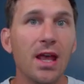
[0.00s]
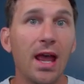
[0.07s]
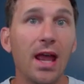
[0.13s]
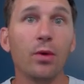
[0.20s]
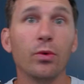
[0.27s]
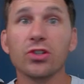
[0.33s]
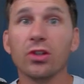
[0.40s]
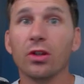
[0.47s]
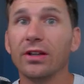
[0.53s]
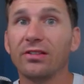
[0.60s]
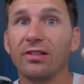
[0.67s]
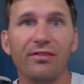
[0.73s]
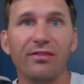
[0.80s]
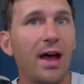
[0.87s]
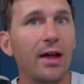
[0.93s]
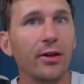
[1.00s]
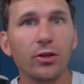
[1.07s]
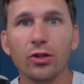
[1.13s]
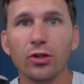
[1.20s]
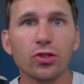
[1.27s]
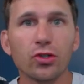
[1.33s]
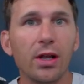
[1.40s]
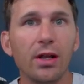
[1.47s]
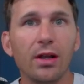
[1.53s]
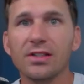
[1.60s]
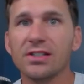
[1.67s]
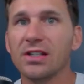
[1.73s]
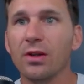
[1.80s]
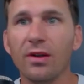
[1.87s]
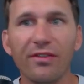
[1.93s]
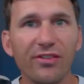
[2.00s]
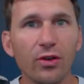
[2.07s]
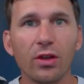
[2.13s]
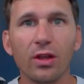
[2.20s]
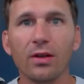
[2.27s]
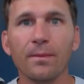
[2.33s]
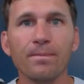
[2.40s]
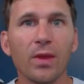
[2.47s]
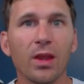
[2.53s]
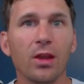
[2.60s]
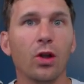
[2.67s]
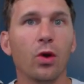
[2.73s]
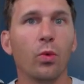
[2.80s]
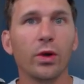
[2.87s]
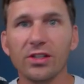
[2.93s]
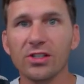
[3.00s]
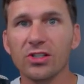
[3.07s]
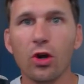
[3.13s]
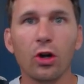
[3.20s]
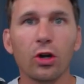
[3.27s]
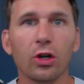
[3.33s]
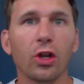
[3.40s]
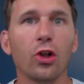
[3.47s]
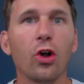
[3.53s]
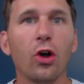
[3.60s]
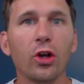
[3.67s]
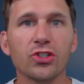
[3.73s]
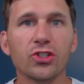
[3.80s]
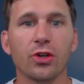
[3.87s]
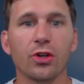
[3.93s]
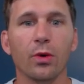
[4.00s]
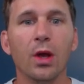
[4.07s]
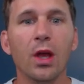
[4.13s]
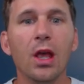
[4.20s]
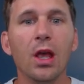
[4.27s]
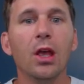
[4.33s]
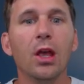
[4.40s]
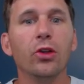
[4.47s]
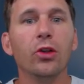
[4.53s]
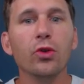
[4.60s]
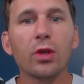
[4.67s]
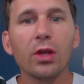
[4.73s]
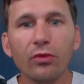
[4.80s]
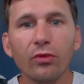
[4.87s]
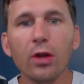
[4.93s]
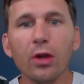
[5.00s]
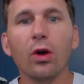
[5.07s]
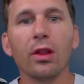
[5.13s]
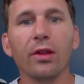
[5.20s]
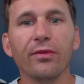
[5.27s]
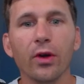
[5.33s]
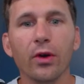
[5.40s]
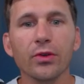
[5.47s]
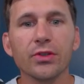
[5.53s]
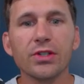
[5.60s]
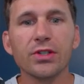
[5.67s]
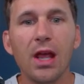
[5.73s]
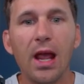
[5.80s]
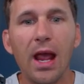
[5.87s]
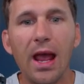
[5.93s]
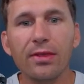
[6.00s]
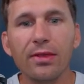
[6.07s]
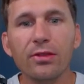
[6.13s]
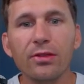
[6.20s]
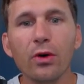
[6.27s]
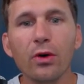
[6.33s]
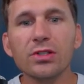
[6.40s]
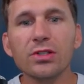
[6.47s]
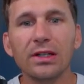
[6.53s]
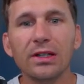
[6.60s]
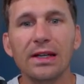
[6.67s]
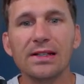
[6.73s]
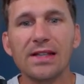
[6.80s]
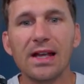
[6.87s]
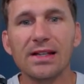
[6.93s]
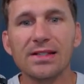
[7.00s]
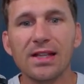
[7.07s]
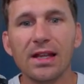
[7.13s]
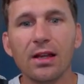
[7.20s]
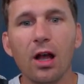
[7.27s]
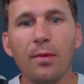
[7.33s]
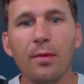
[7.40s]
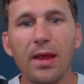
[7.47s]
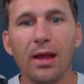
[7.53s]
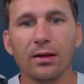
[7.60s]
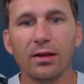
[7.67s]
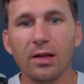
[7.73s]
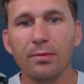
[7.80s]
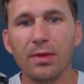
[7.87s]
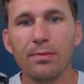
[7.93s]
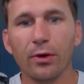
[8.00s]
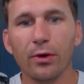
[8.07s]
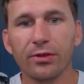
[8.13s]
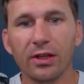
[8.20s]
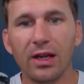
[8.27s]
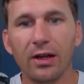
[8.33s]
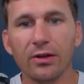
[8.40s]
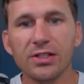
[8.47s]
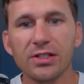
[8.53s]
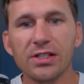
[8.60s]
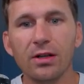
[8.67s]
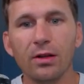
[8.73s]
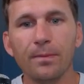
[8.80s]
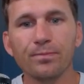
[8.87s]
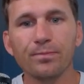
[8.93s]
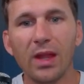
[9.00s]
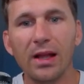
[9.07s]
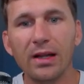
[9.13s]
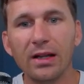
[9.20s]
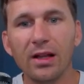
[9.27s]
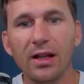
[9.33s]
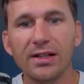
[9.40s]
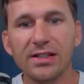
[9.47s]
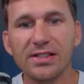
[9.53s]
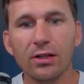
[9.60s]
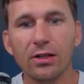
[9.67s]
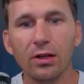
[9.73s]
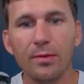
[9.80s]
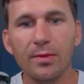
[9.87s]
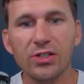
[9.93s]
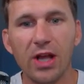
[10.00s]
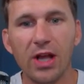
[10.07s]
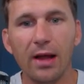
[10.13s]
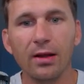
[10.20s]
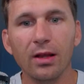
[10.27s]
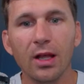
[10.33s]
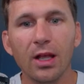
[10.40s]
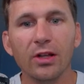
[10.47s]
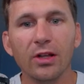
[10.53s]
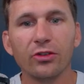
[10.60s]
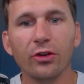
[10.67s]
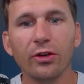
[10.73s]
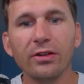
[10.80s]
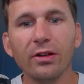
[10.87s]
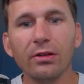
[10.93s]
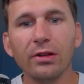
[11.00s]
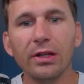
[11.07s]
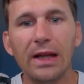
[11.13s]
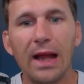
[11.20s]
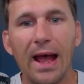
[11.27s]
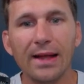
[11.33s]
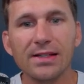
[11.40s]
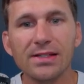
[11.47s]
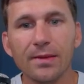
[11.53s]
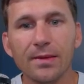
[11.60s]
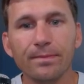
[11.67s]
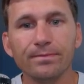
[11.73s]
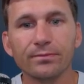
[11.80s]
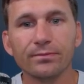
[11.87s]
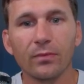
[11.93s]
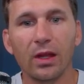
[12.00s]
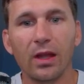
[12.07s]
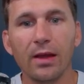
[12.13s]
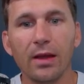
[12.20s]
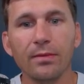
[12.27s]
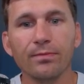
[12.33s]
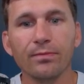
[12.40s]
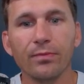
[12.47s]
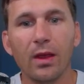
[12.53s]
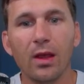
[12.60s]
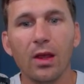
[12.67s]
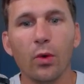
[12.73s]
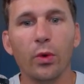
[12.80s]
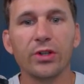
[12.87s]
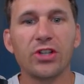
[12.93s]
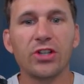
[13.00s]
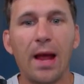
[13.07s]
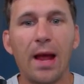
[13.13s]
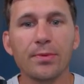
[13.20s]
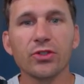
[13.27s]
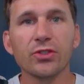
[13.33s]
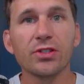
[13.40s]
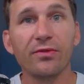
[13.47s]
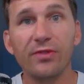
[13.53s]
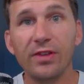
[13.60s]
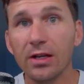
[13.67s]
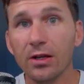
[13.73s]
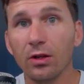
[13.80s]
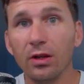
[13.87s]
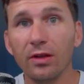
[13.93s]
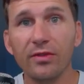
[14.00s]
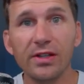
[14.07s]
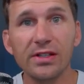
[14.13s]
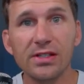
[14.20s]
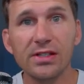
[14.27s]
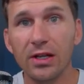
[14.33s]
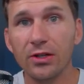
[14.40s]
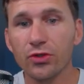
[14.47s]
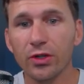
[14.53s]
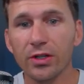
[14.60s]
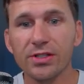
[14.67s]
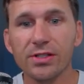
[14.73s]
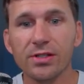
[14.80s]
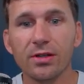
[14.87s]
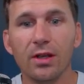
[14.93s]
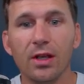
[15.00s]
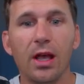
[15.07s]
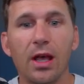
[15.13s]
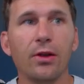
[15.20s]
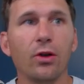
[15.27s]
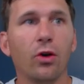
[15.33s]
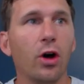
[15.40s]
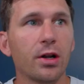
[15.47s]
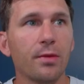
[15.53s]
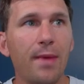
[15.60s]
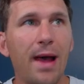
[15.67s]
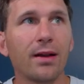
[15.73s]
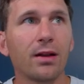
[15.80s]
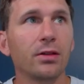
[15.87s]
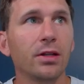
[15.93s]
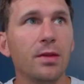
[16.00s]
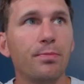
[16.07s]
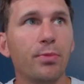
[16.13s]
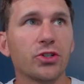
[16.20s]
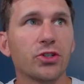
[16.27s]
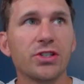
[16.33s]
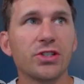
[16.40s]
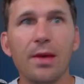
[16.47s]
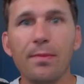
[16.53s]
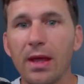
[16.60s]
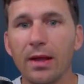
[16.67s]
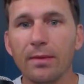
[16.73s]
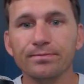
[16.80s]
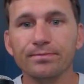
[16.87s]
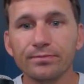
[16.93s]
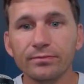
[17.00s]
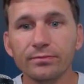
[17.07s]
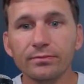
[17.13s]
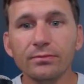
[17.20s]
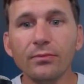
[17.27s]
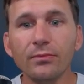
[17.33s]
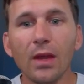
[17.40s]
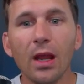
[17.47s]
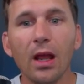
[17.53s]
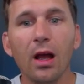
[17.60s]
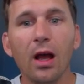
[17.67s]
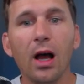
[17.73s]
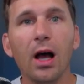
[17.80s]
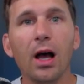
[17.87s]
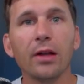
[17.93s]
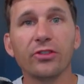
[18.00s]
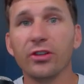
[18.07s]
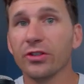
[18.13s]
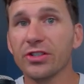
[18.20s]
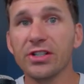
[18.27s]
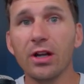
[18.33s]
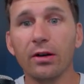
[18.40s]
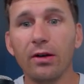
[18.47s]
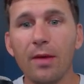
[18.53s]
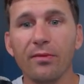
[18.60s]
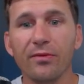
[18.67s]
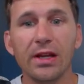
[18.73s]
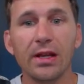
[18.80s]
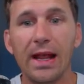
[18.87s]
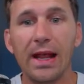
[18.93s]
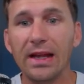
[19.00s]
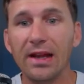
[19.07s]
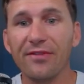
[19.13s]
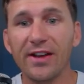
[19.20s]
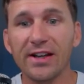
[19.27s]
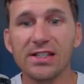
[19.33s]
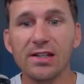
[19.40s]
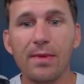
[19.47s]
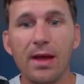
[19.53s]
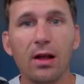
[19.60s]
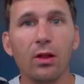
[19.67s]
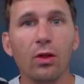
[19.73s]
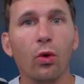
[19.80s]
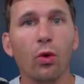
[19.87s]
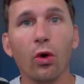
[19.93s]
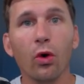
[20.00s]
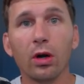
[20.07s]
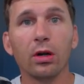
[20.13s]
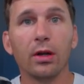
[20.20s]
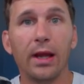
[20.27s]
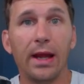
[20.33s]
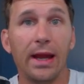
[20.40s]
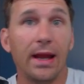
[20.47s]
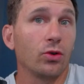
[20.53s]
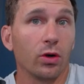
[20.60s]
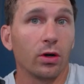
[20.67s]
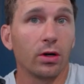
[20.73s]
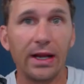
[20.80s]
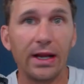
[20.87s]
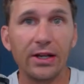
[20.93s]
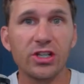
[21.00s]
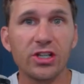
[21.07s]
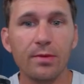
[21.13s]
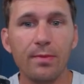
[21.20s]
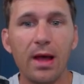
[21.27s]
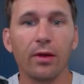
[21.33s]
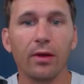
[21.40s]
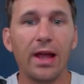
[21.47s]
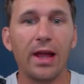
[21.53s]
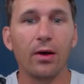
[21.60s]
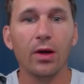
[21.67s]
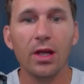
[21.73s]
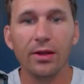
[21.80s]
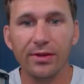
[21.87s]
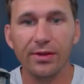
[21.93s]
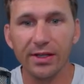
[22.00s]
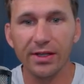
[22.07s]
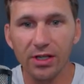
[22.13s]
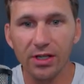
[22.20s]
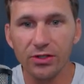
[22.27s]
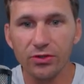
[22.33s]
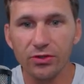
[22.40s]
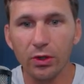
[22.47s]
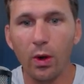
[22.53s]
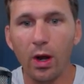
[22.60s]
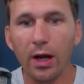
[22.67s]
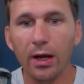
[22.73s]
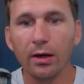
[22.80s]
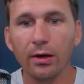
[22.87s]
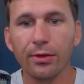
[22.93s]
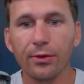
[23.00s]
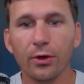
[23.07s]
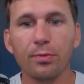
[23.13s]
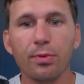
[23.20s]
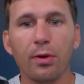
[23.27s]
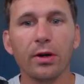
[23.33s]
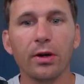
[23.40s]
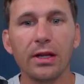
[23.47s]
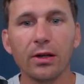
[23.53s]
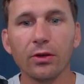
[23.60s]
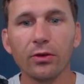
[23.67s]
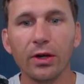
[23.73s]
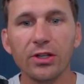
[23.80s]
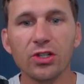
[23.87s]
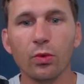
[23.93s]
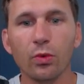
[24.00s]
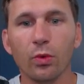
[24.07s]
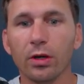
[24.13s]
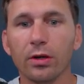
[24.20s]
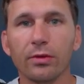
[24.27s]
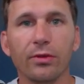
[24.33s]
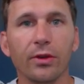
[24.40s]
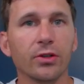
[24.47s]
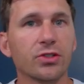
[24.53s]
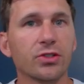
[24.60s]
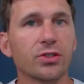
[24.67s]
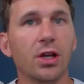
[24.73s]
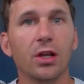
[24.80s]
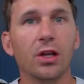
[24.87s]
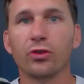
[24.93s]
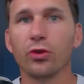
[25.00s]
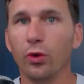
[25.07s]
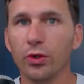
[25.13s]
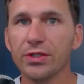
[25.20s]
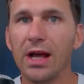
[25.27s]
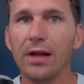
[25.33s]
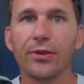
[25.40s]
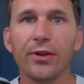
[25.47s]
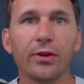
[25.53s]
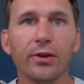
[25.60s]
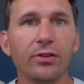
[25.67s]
Hey, would you like to value your trade and see if you can, what this car can cost you? You can run all of those. And those leads, as they come in, can be both a carousel and a single image ad, turn into lead ads, okay, which captures the vehicle of interest and automatically pushes them in to your CRM via ADF-XML or HTML. Now, this does require third-party integration work. There's tools out there to